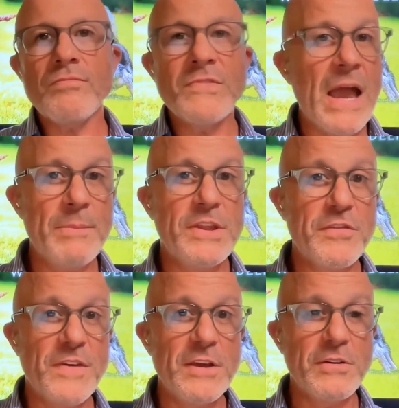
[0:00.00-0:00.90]
time in the
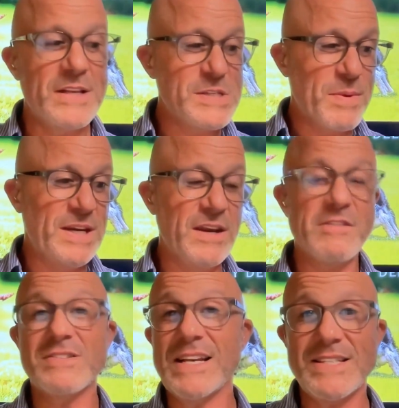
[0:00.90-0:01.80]
field than spend another
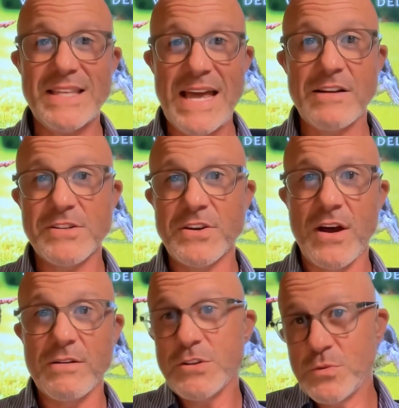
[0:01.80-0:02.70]

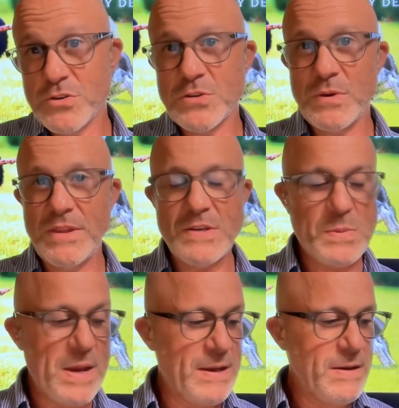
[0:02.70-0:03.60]
$60,000, which is what they
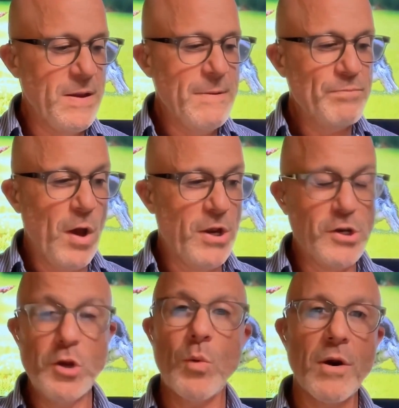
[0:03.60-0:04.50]
spend on a
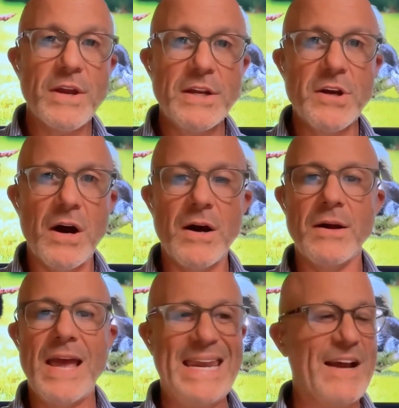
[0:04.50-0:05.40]
new working dog,
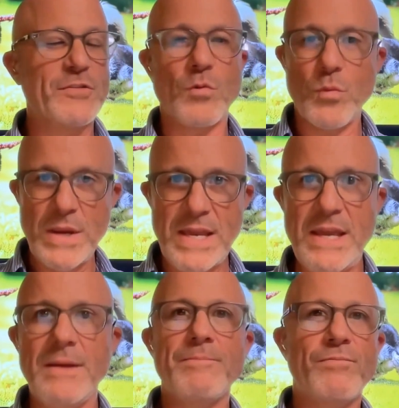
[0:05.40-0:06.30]
and have to
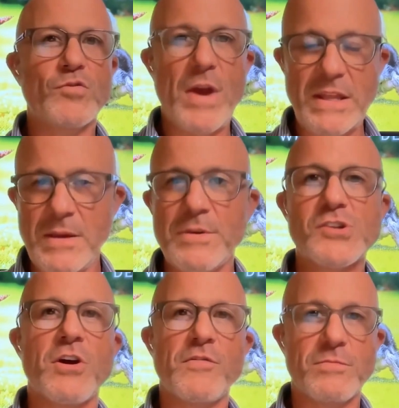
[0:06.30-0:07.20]
retrain them and
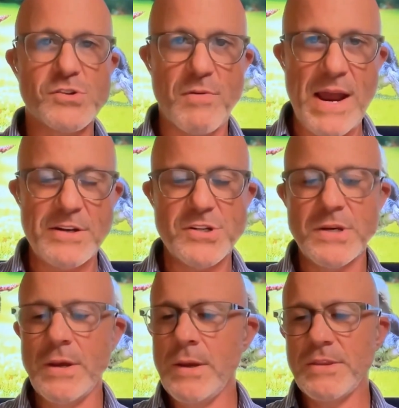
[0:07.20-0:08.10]
start from scratch.
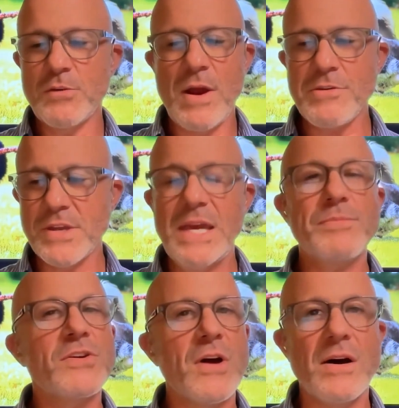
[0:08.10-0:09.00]
They'd rather keep
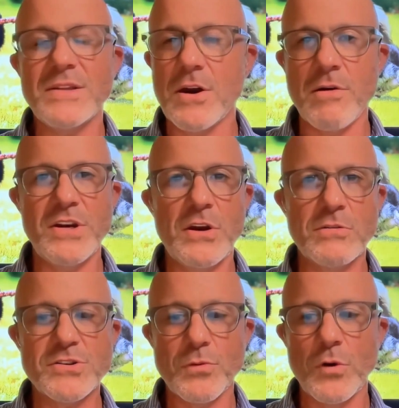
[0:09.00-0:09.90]
the dog that already
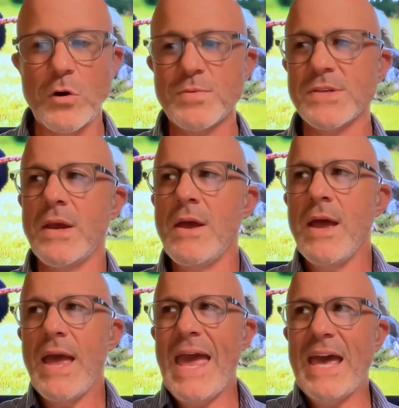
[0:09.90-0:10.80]
knows the ropes
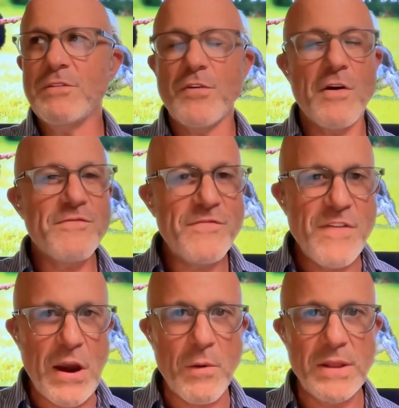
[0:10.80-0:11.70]
and for a
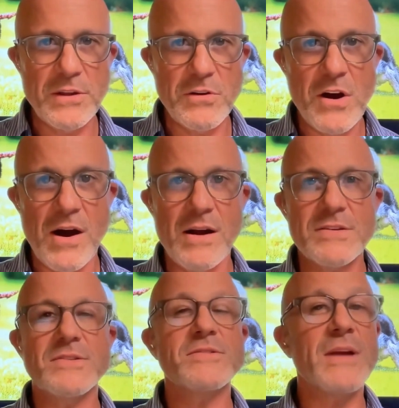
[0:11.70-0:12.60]
very little
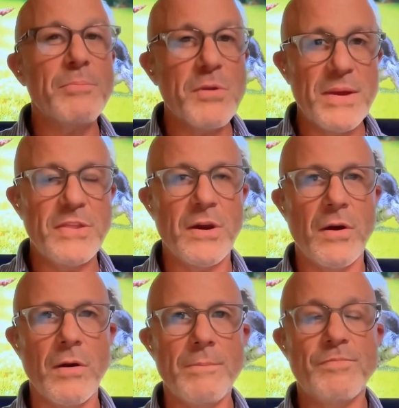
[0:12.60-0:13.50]
cost, supplement
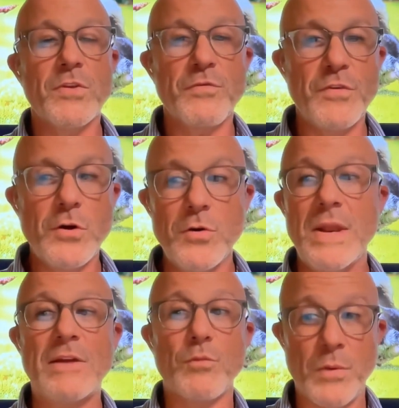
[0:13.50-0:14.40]
their food
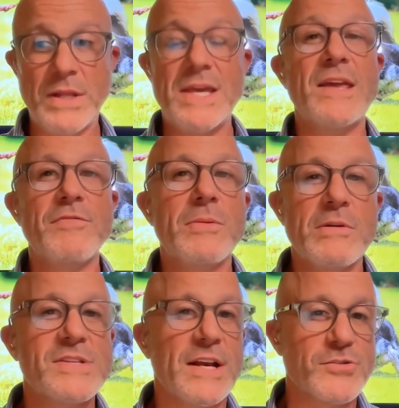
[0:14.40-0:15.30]
and really give them
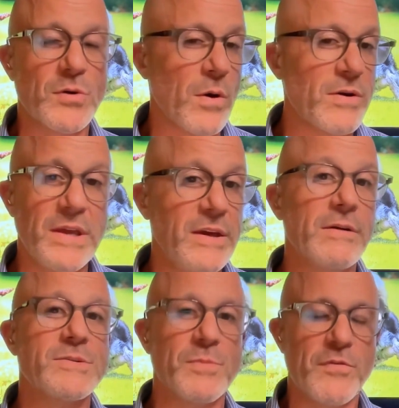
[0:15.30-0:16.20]
those extra working
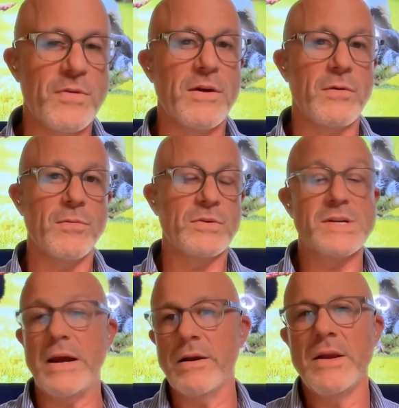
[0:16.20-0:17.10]
years before they're
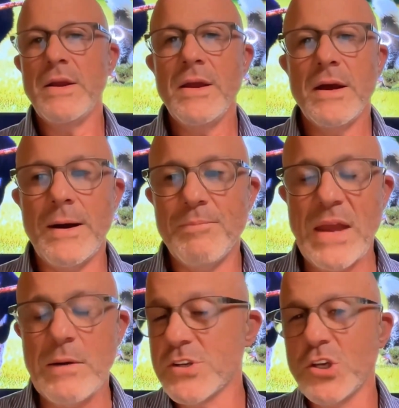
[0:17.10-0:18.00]
retired.
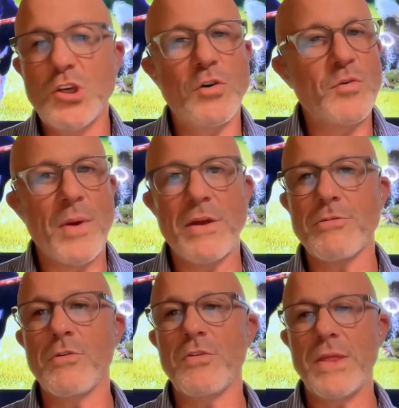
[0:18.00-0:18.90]
That was a huge
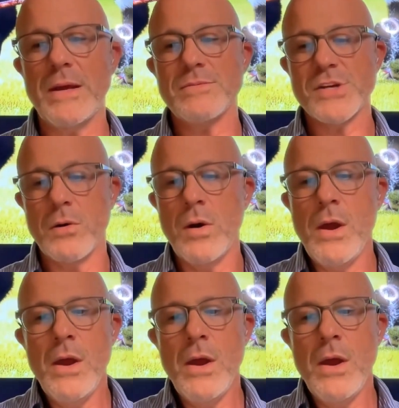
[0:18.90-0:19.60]
breakthrough for them. So